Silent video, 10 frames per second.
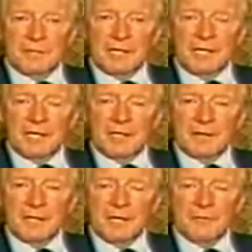But
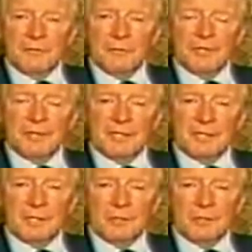everything